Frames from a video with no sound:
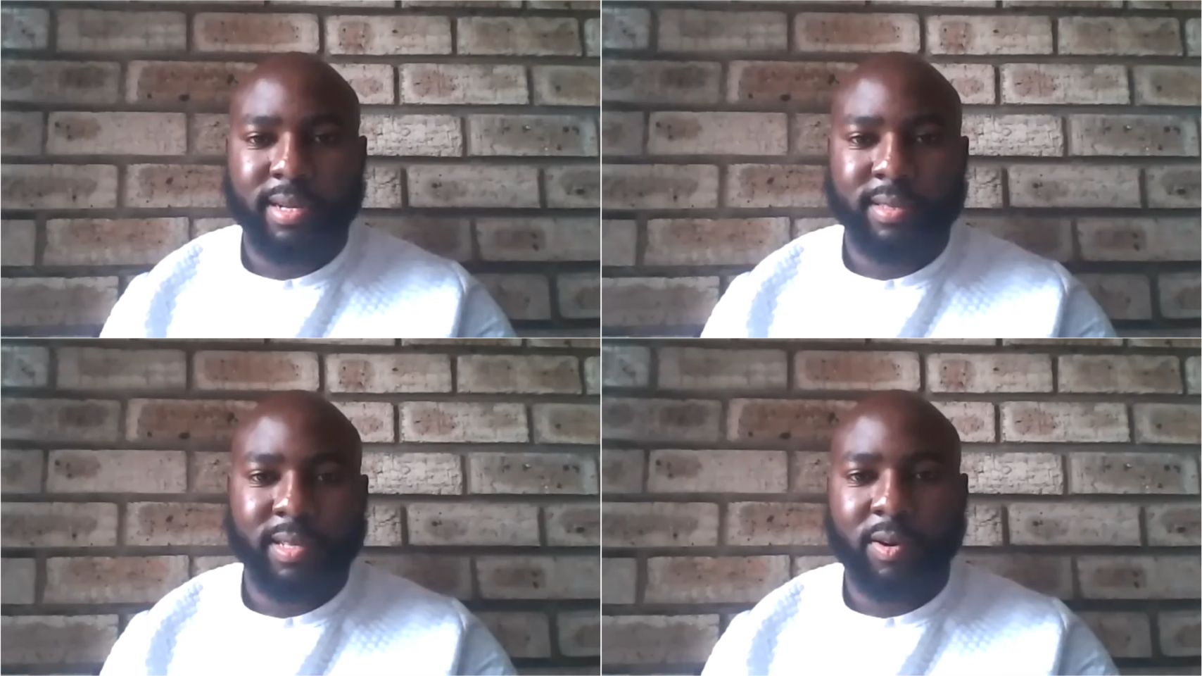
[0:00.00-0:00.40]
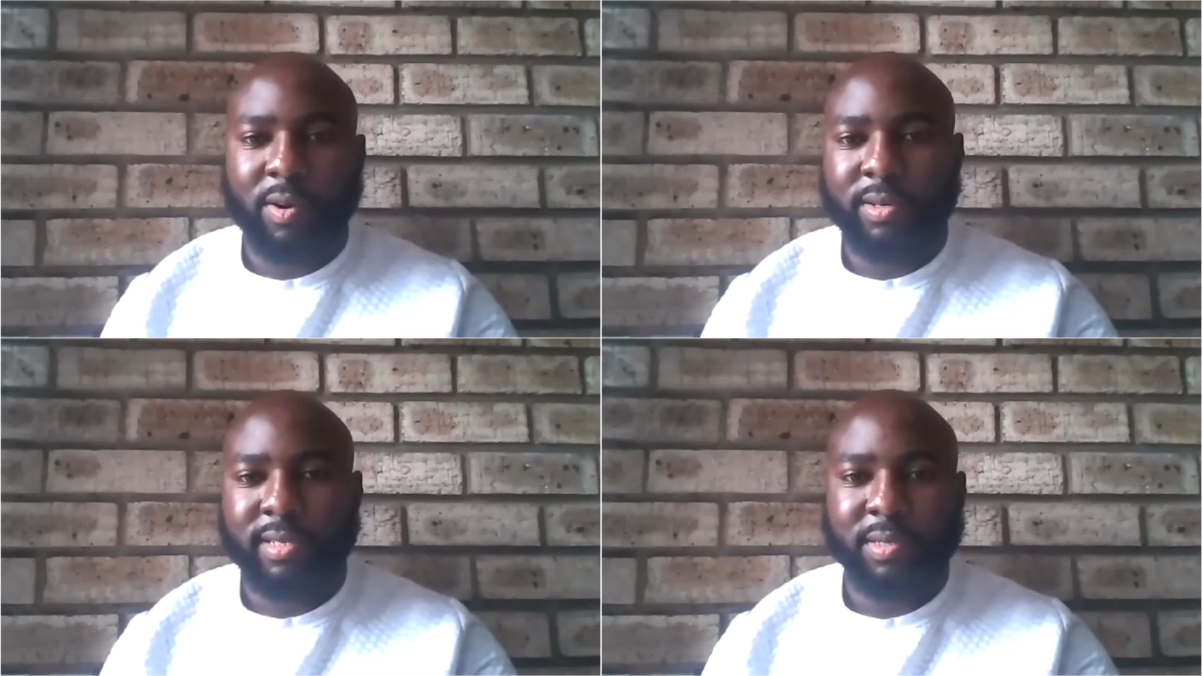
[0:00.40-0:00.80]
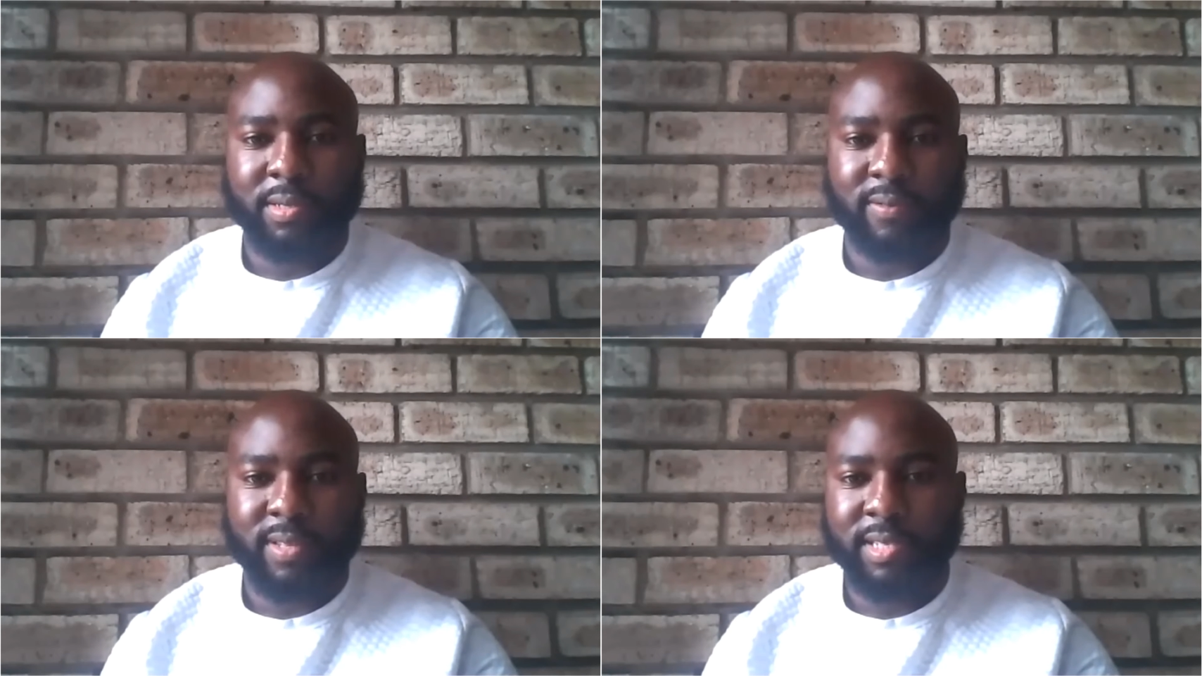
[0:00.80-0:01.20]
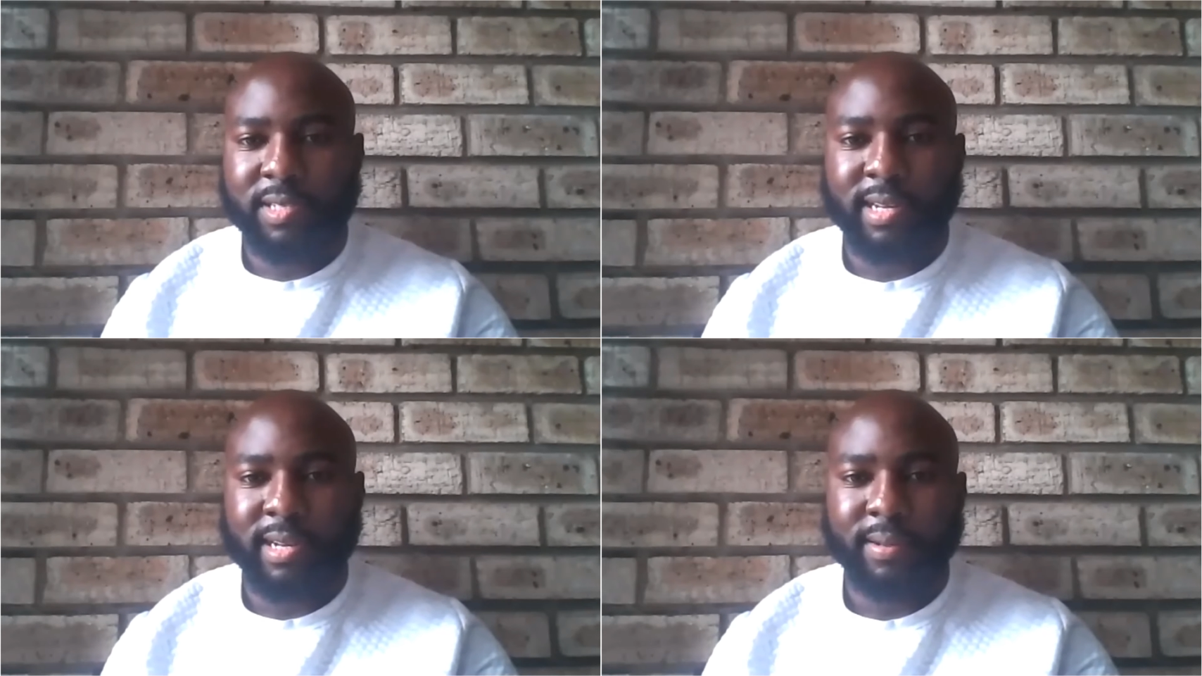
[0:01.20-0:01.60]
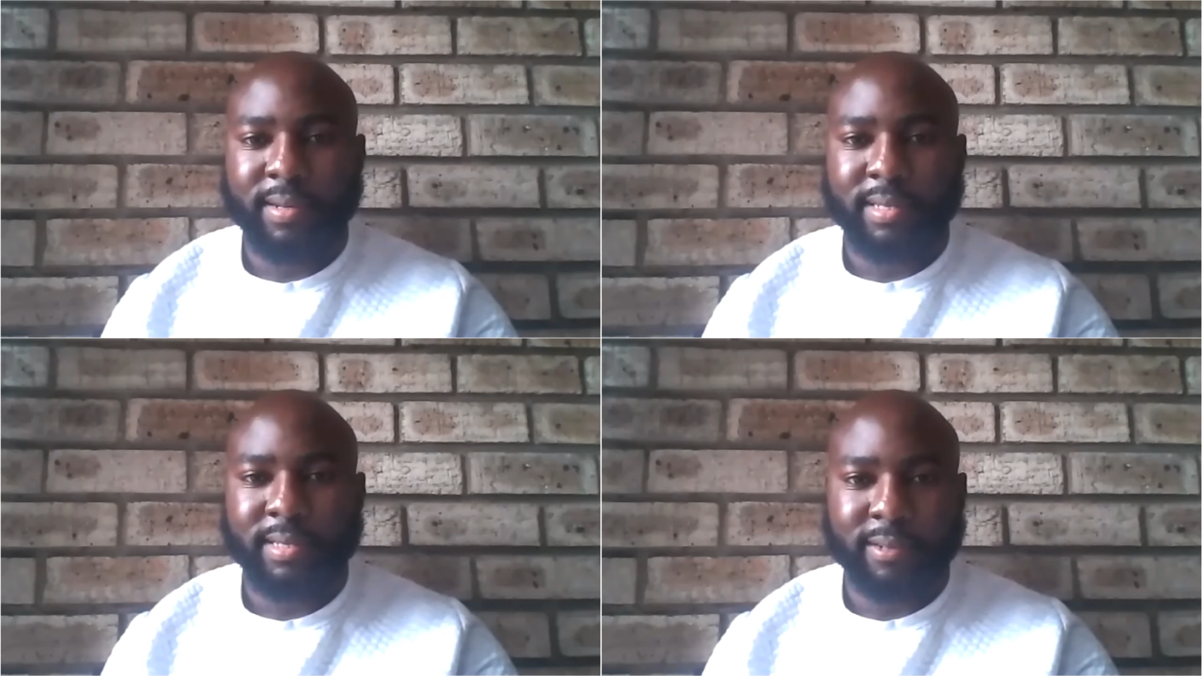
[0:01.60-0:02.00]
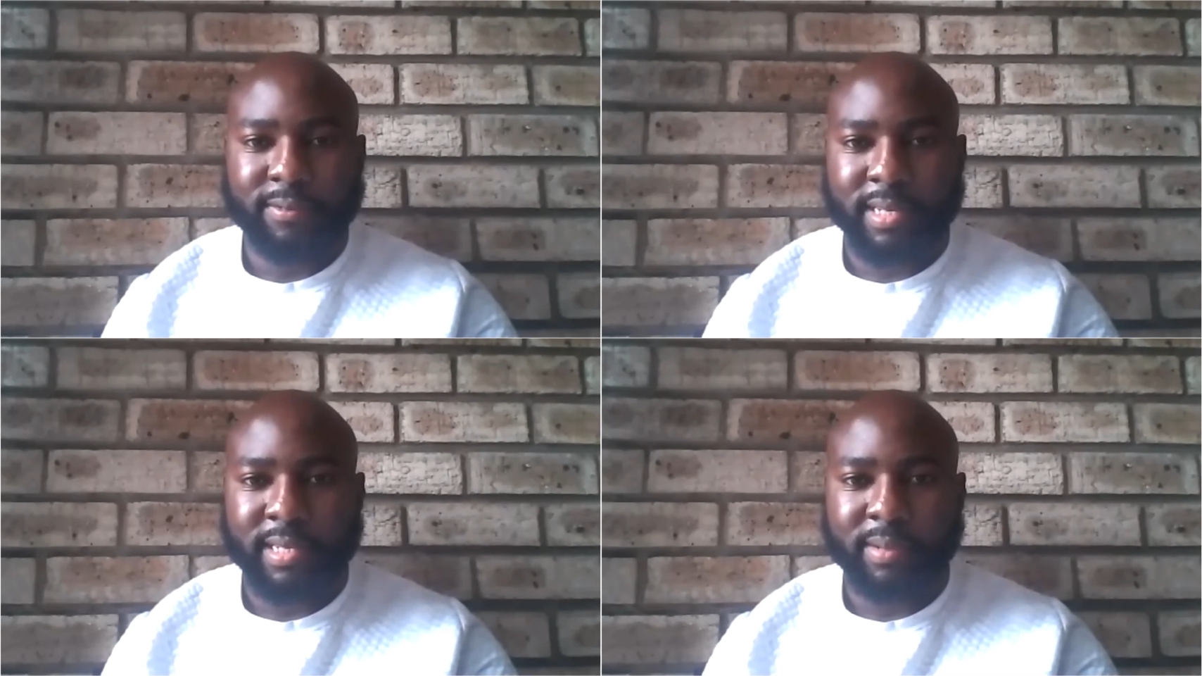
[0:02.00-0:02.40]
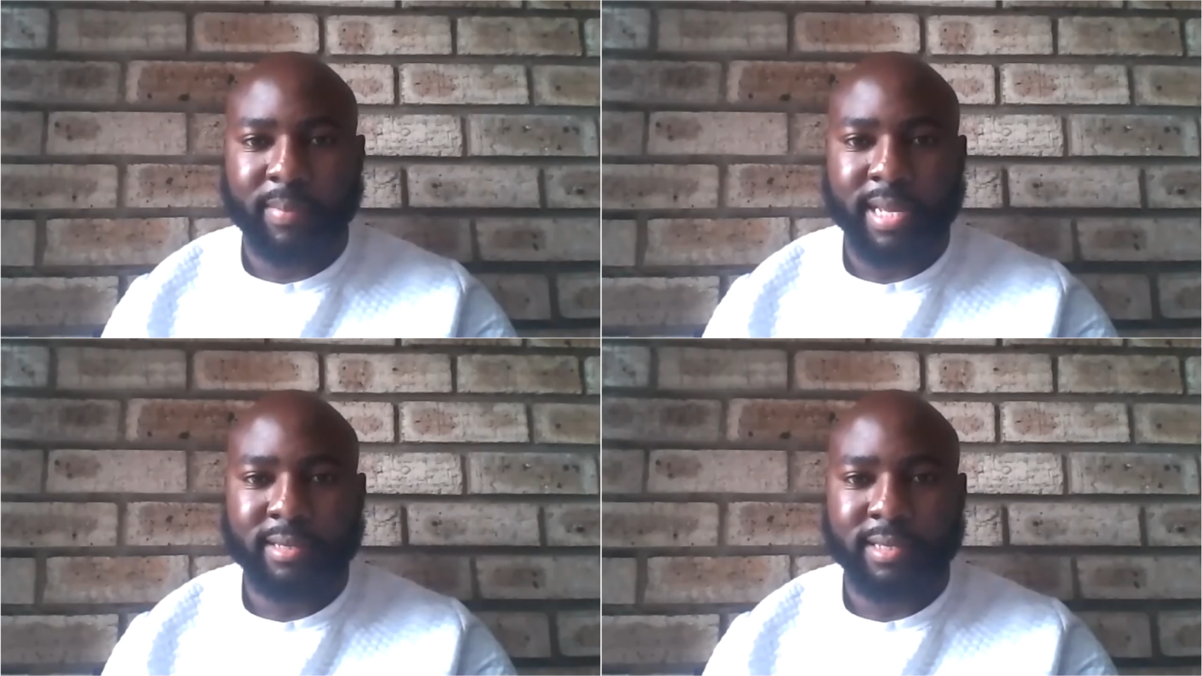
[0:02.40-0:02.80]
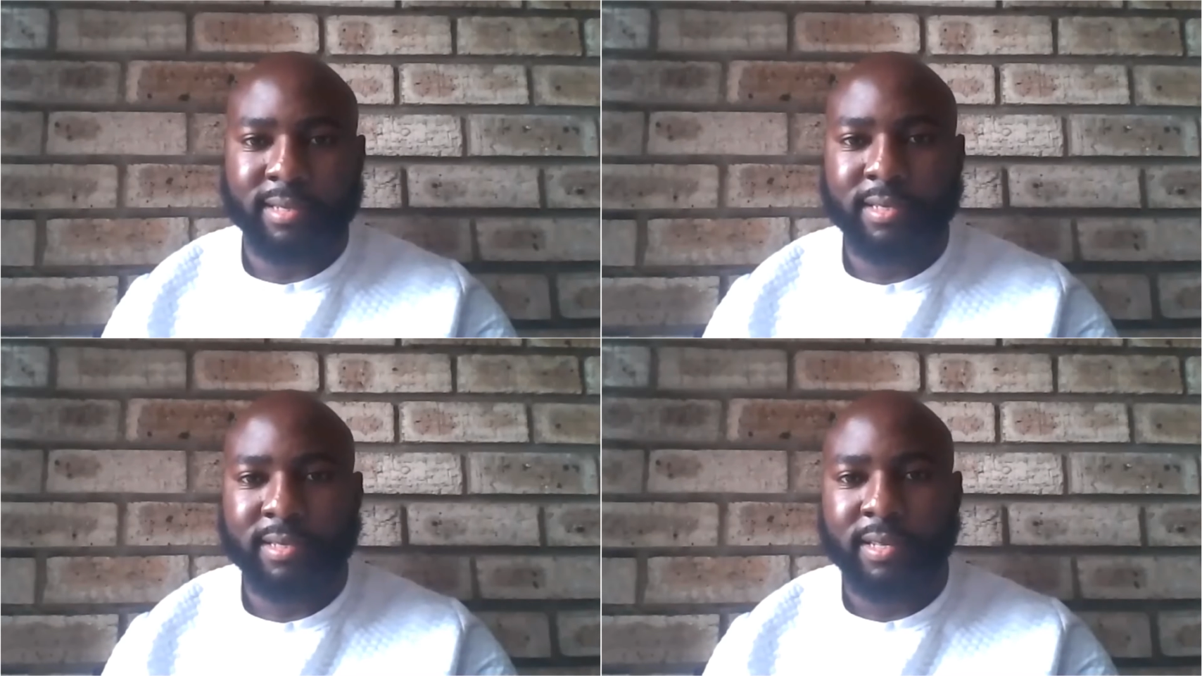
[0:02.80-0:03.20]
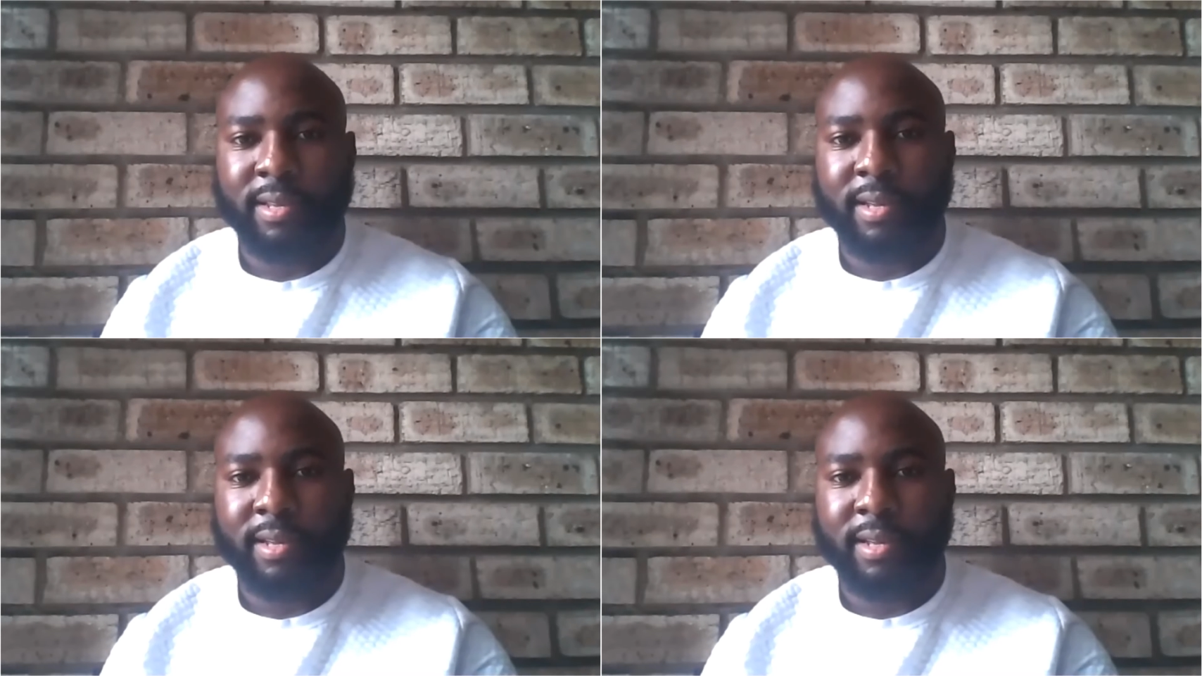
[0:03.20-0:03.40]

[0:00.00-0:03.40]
in the context of this year, it definitely makes sense.